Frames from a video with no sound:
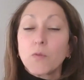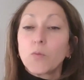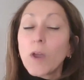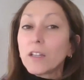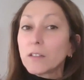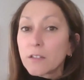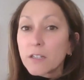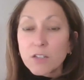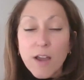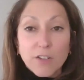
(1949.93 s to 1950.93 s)
regular
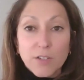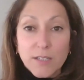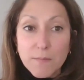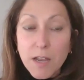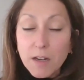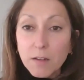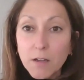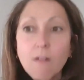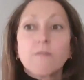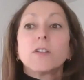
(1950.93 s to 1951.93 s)
interactions at medical
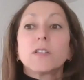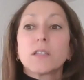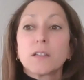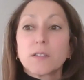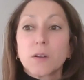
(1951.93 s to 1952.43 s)
conferences.